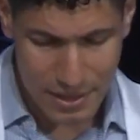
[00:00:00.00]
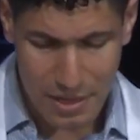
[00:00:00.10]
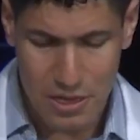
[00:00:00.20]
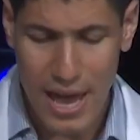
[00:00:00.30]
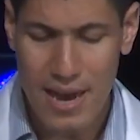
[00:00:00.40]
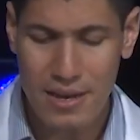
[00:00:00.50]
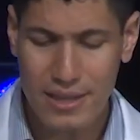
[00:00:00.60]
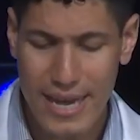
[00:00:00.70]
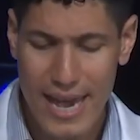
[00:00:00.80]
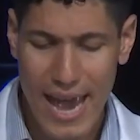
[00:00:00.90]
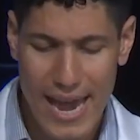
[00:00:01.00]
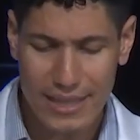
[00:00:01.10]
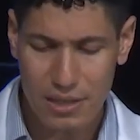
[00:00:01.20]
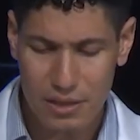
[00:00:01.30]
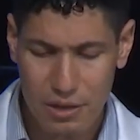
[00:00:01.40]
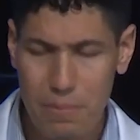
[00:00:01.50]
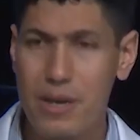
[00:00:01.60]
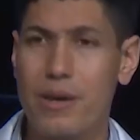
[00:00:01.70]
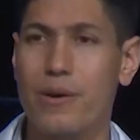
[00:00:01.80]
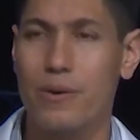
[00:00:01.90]
Then they ate their
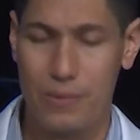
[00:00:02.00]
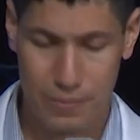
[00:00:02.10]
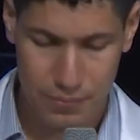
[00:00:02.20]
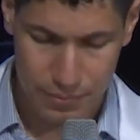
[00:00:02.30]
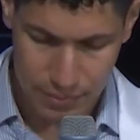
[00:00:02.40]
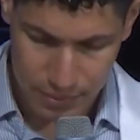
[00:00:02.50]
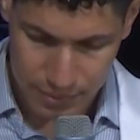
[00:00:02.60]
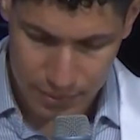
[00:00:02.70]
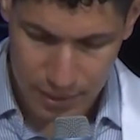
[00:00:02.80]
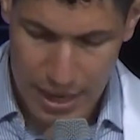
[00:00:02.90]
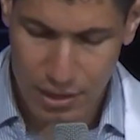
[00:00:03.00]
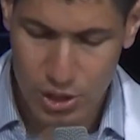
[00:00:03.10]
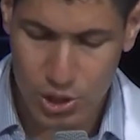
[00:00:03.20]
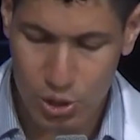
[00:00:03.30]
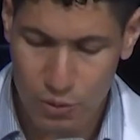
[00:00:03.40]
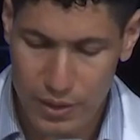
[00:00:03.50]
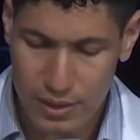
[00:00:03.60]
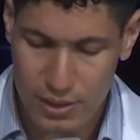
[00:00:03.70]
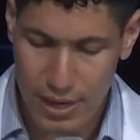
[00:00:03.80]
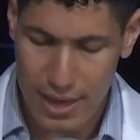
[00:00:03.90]
meal, and the
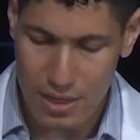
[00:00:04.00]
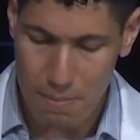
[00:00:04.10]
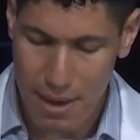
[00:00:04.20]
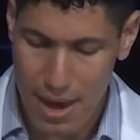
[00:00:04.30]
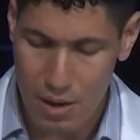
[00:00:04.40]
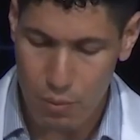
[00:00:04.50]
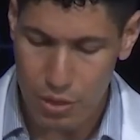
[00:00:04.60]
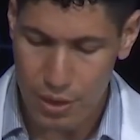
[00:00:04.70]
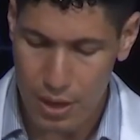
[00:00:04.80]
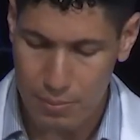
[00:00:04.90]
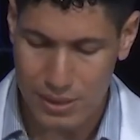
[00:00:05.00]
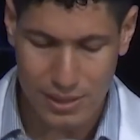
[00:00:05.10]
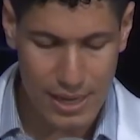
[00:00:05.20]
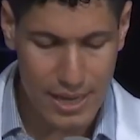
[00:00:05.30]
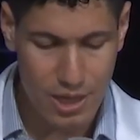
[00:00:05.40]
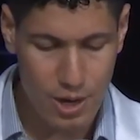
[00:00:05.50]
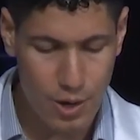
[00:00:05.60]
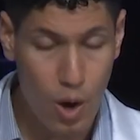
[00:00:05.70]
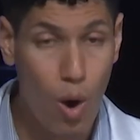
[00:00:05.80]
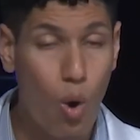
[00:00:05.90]
servant and the man with him stayed
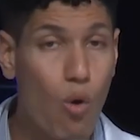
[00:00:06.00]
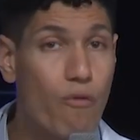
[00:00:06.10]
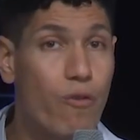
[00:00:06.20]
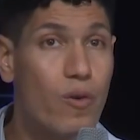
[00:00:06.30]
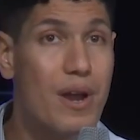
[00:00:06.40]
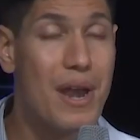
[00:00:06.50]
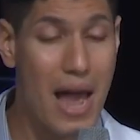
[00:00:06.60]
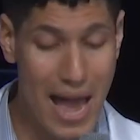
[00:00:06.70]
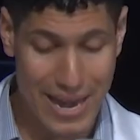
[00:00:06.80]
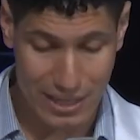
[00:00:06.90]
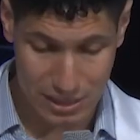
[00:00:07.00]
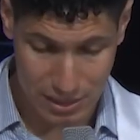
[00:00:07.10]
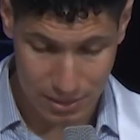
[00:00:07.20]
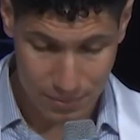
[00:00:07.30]
there overnight